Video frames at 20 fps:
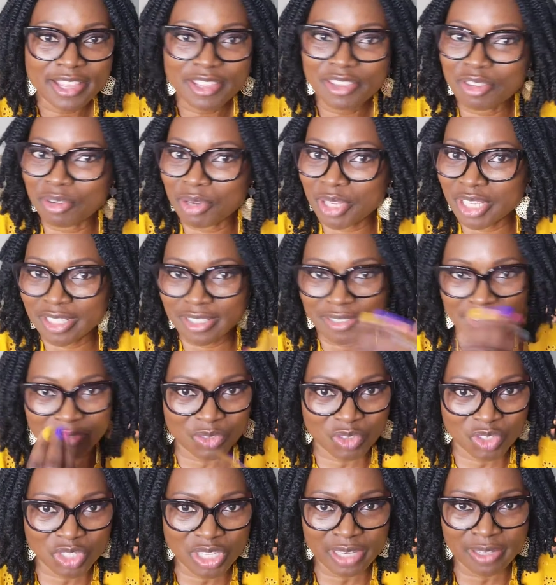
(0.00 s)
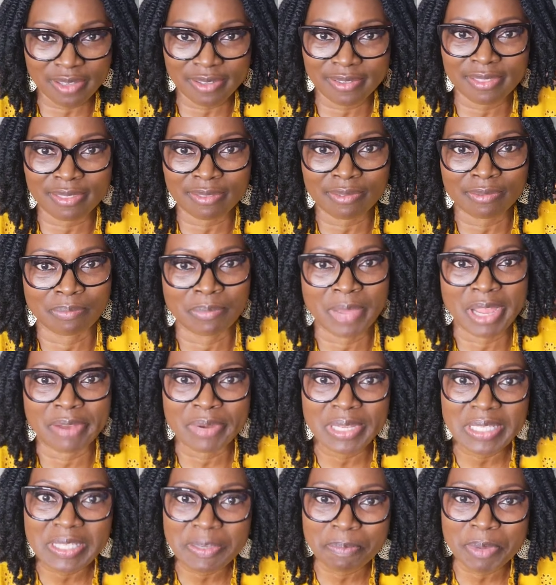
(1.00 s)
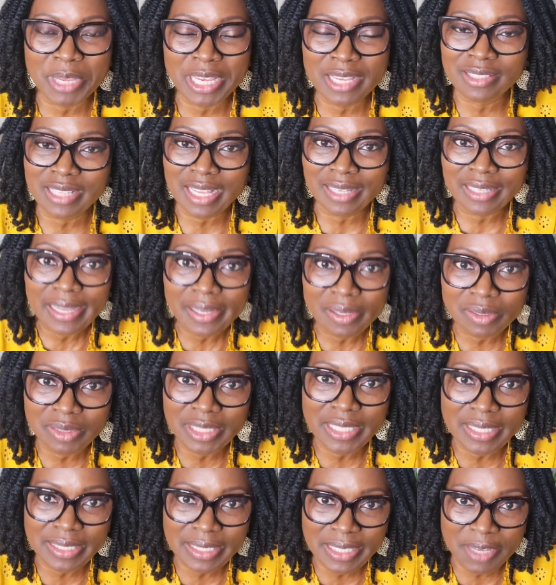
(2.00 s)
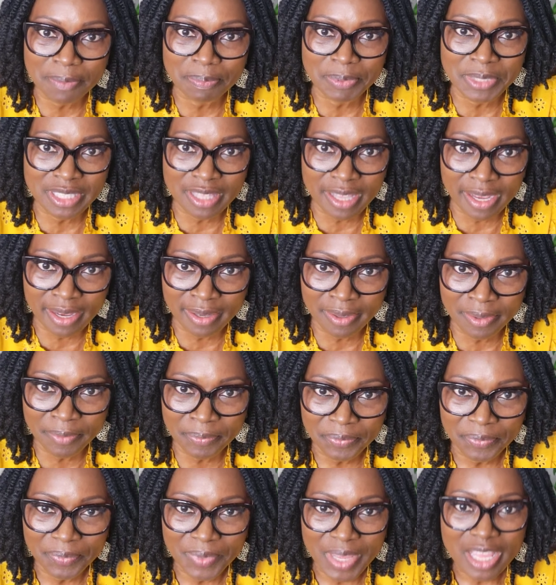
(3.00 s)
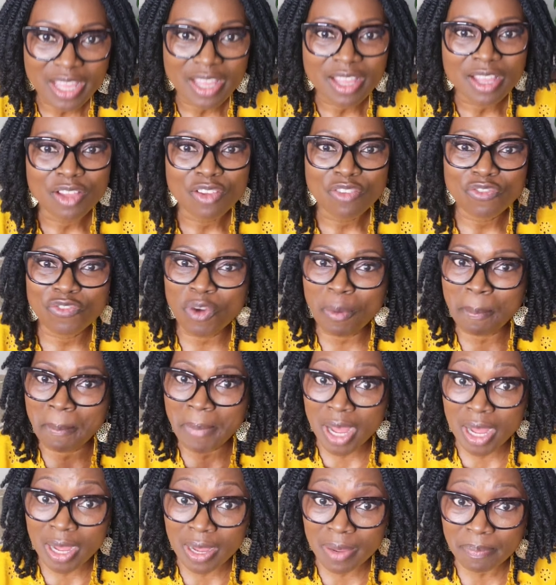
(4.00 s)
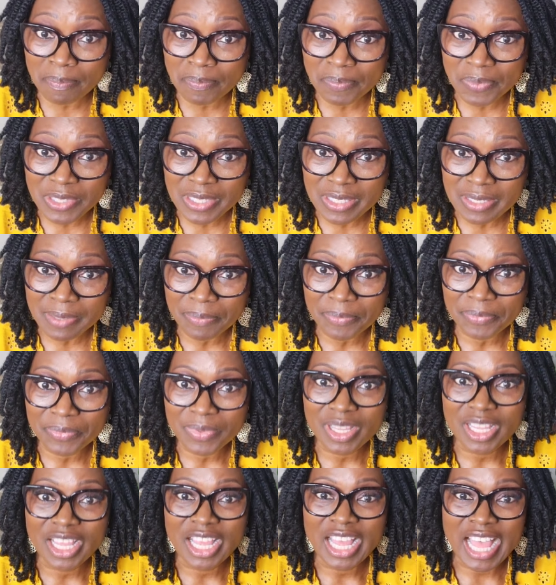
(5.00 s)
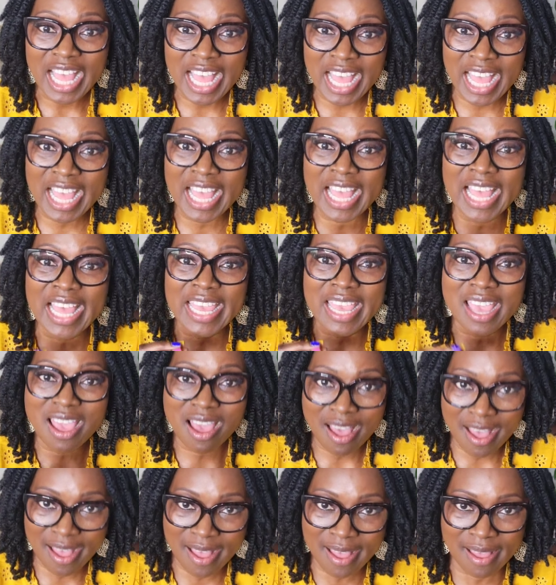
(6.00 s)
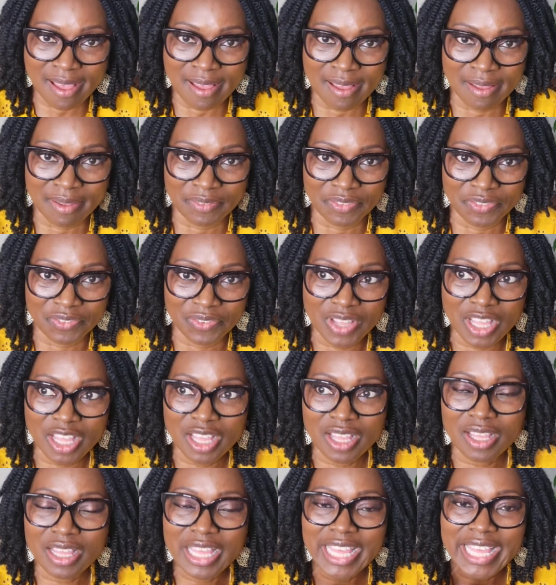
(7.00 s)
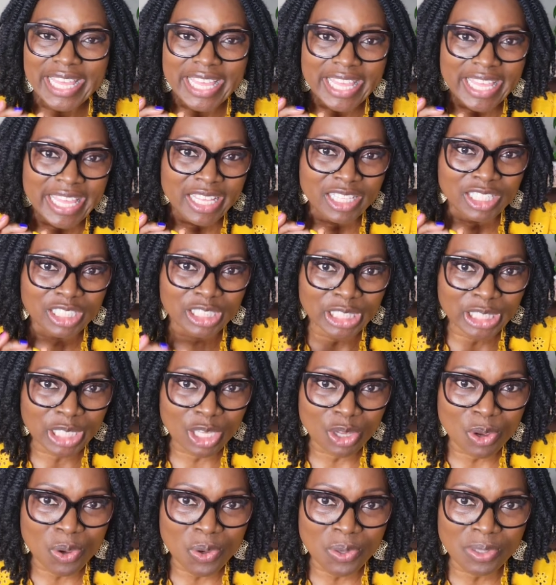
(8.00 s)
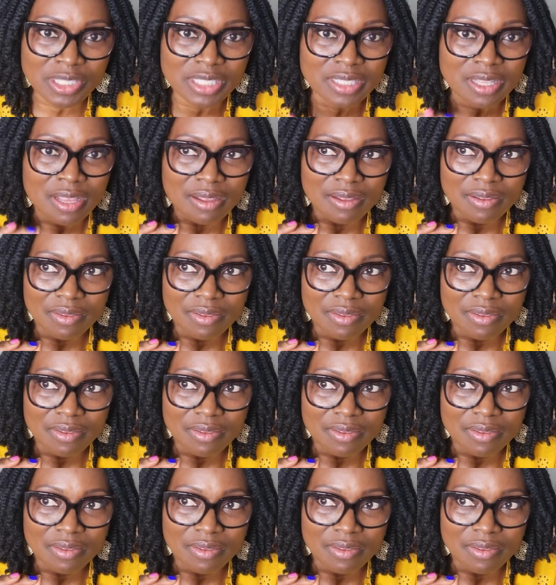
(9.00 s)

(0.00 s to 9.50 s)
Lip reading: You can check my recipes and healthy tips there. For moms, I have a closed